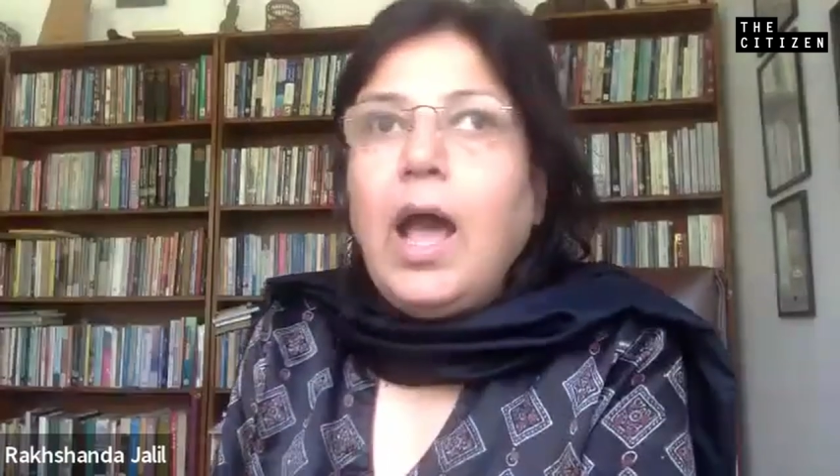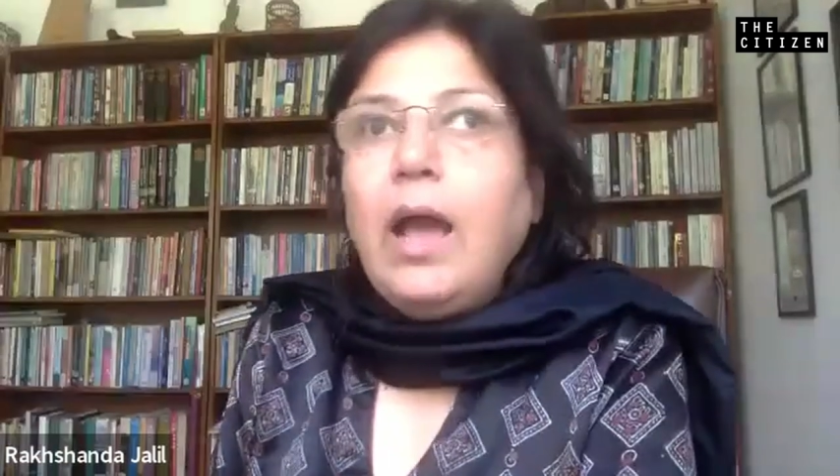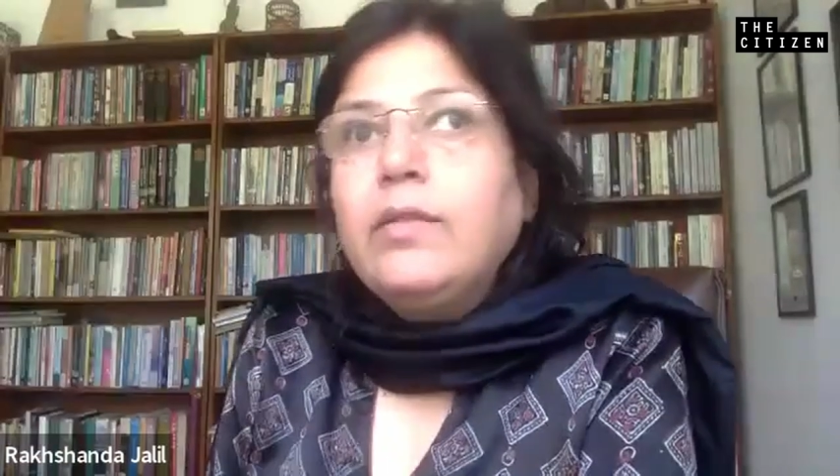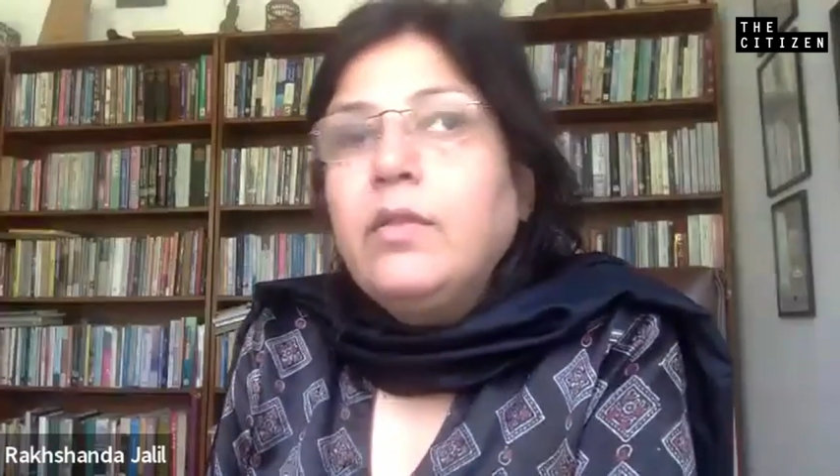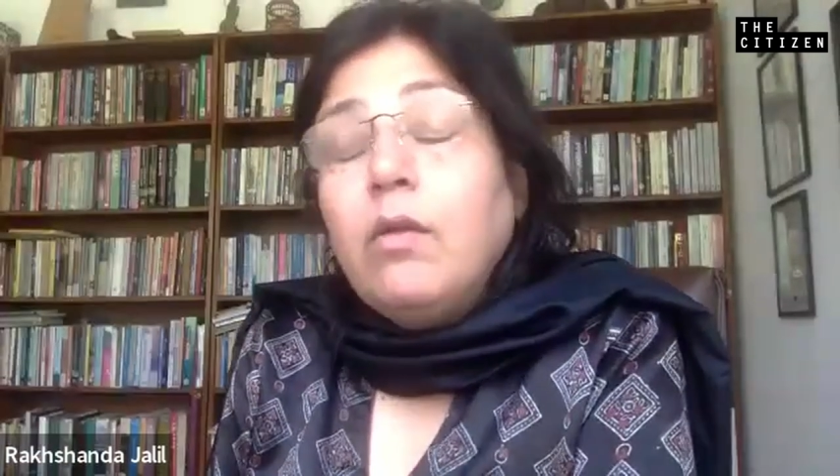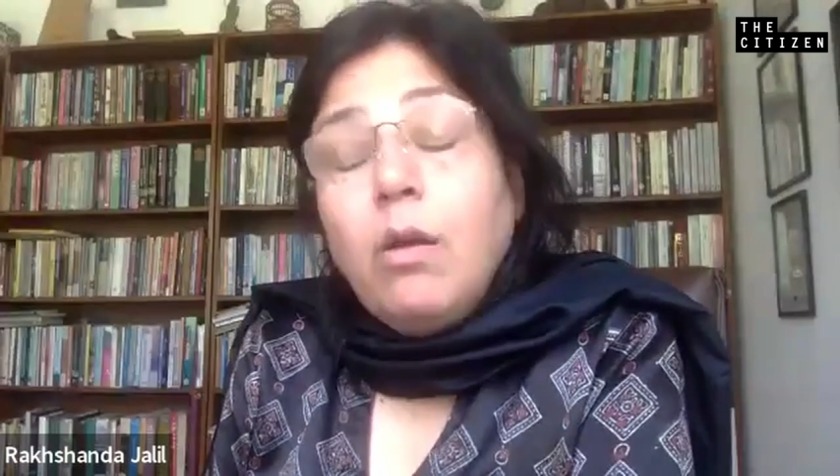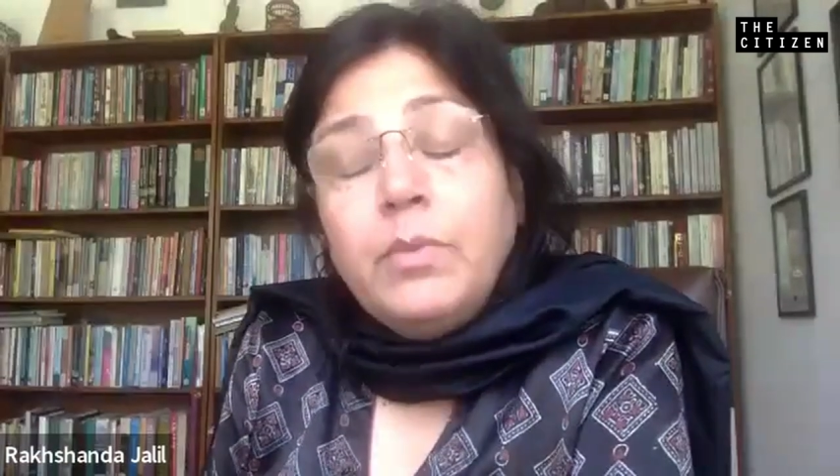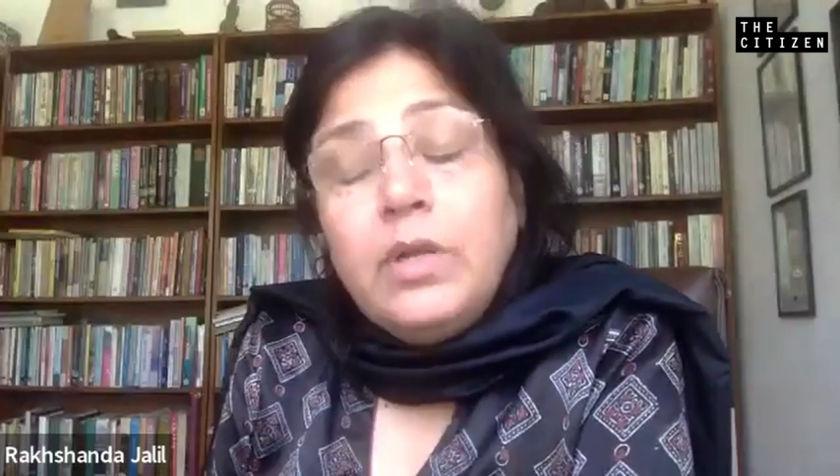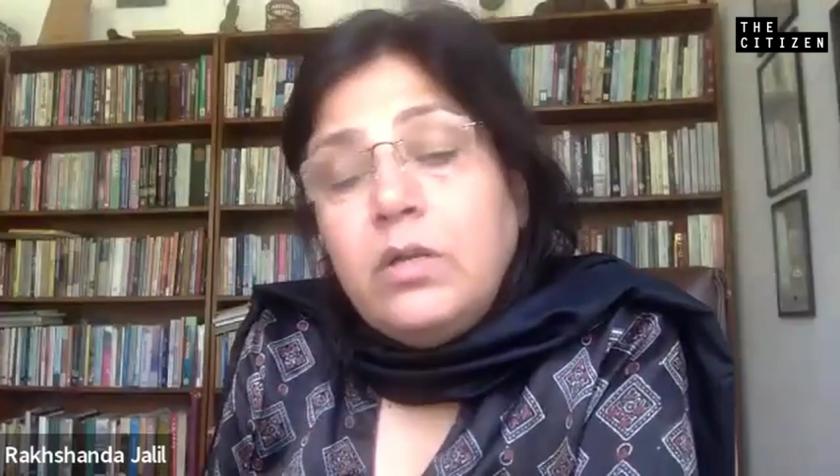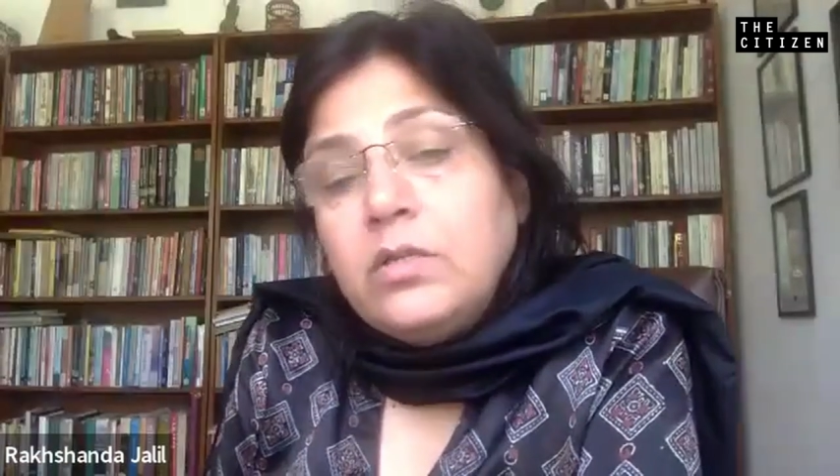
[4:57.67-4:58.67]
I think
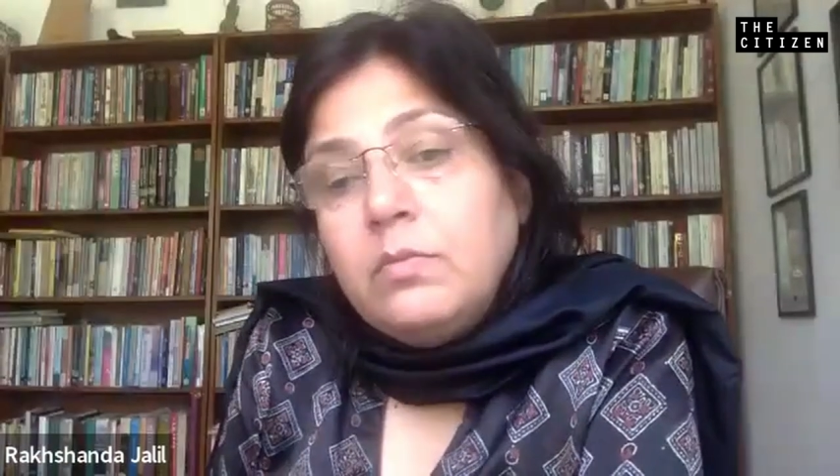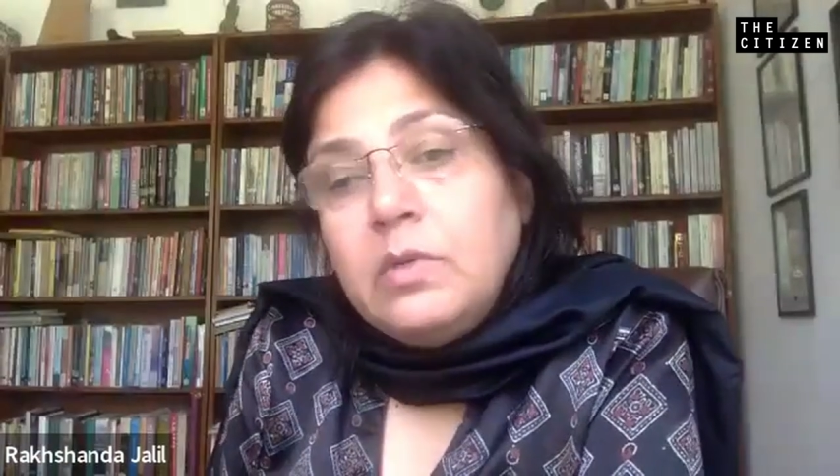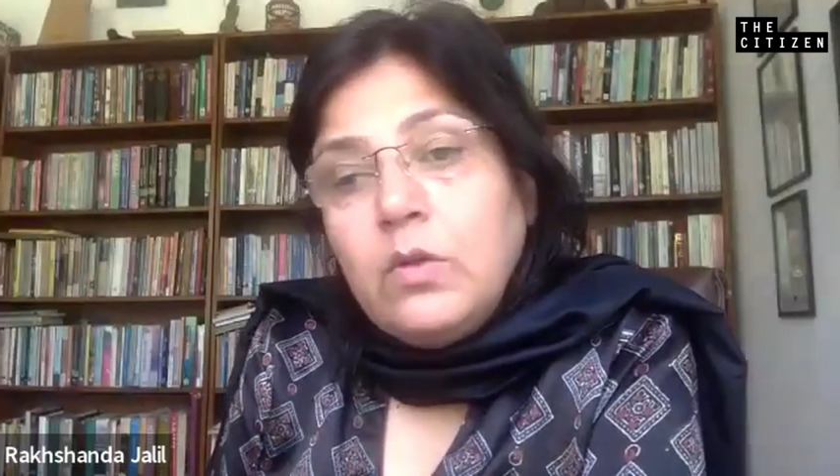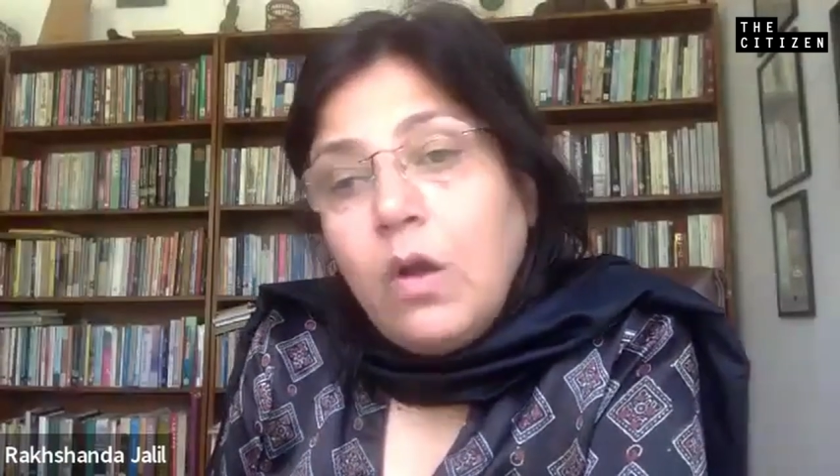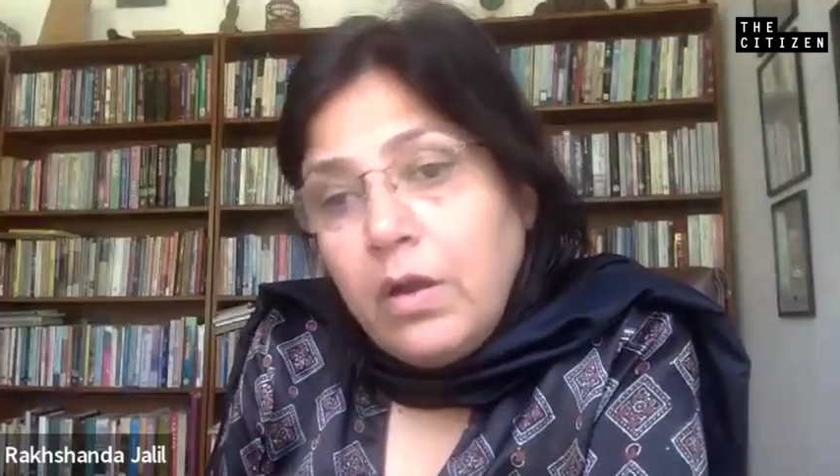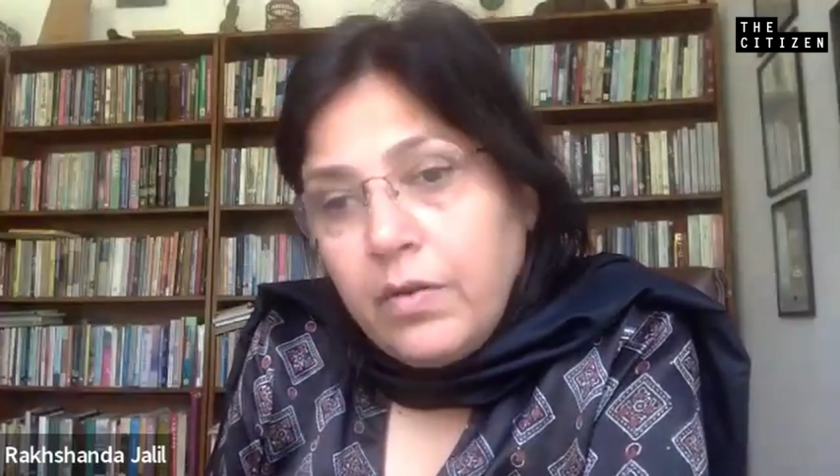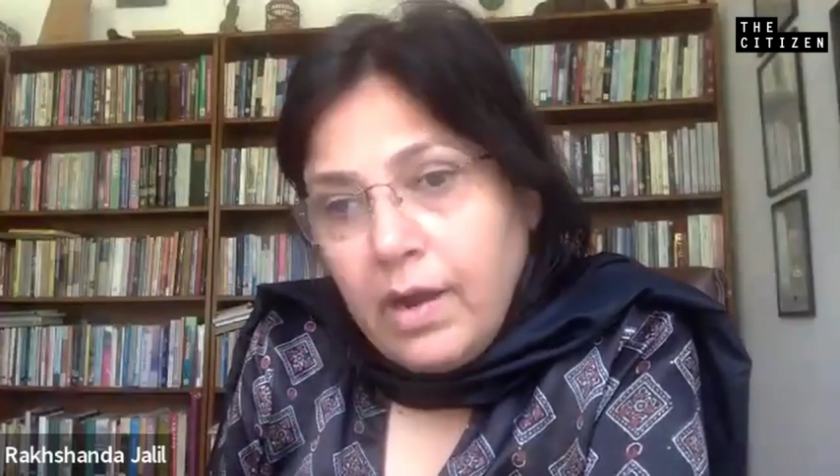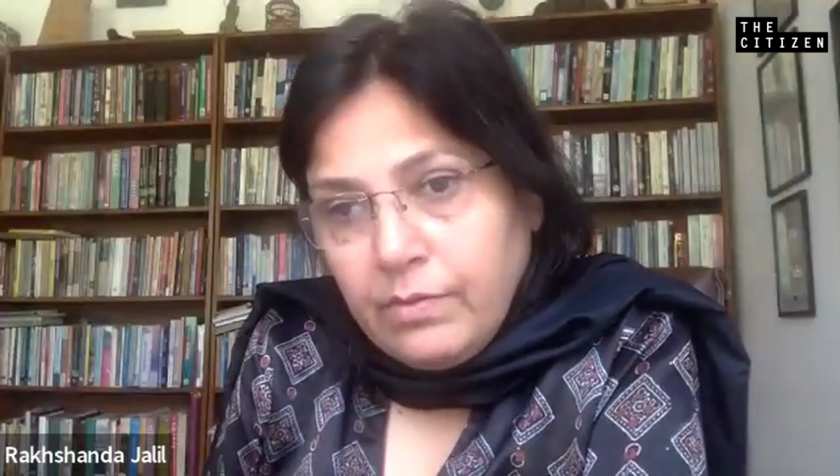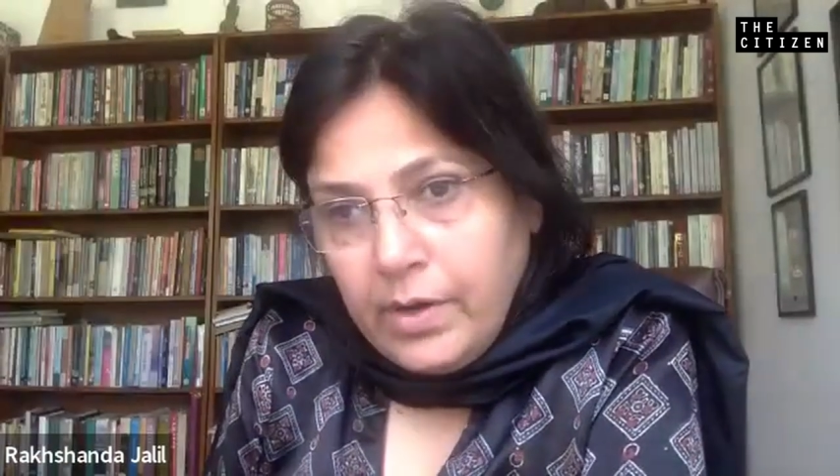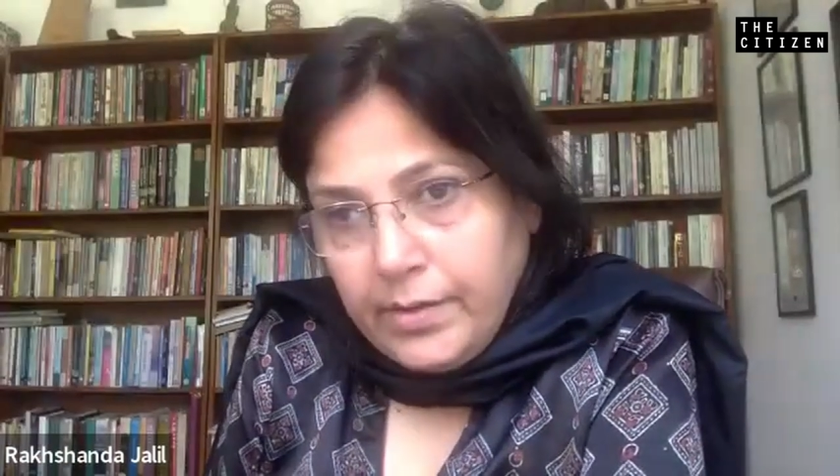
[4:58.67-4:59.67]
communalism is all
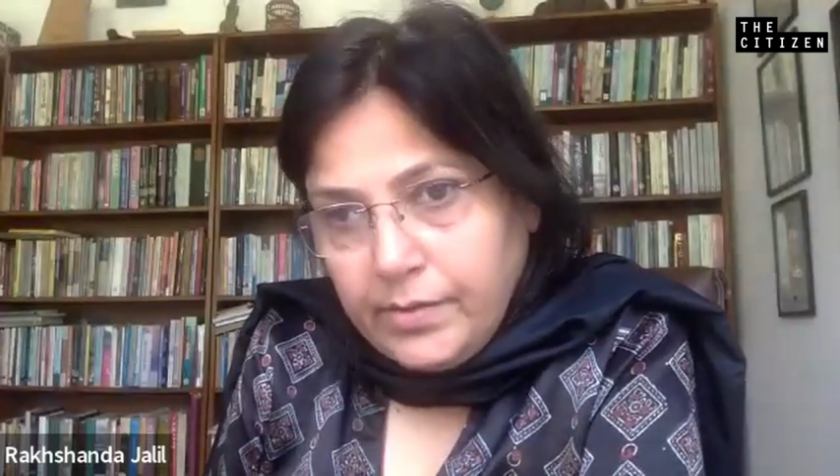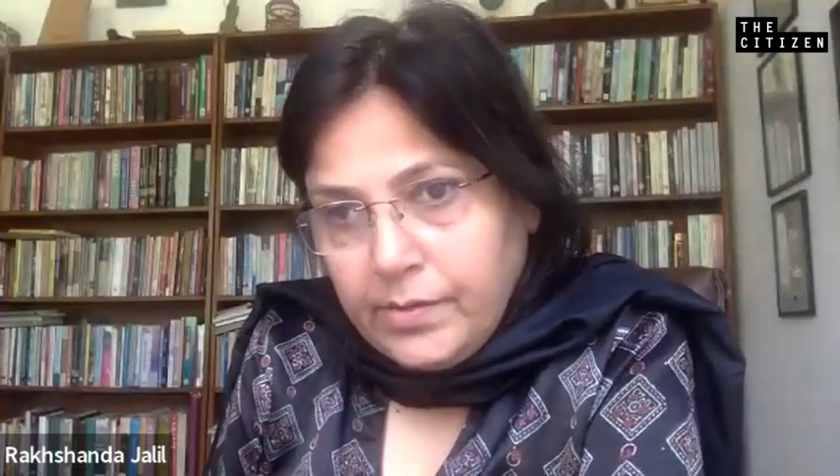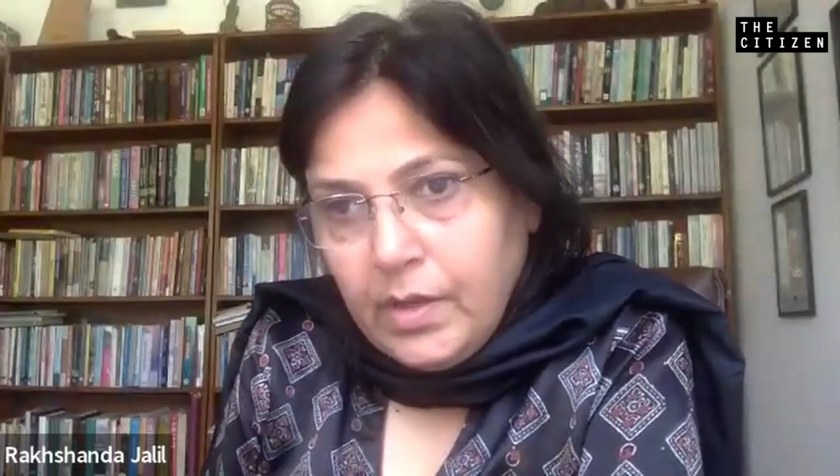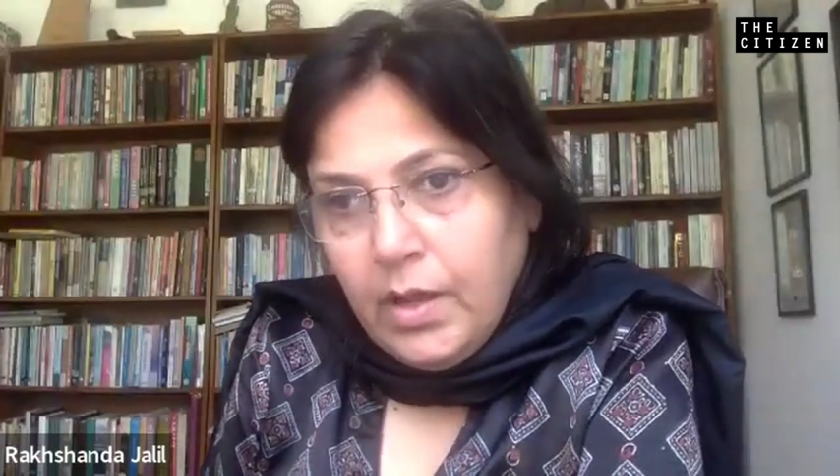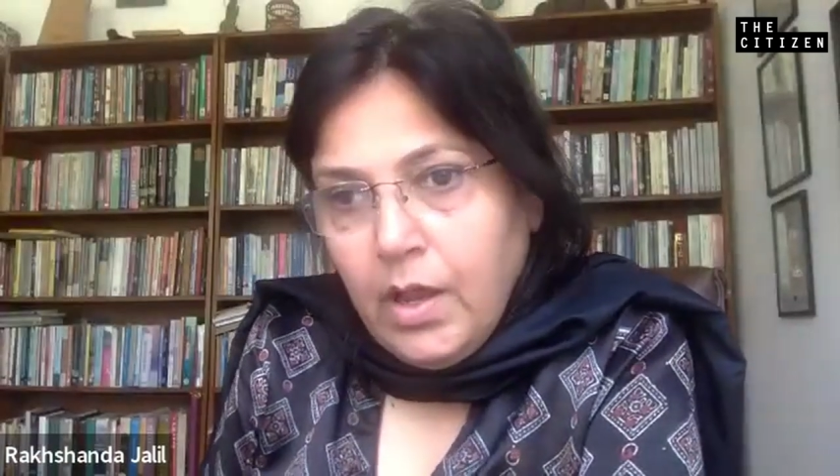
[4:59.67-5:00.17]
around us.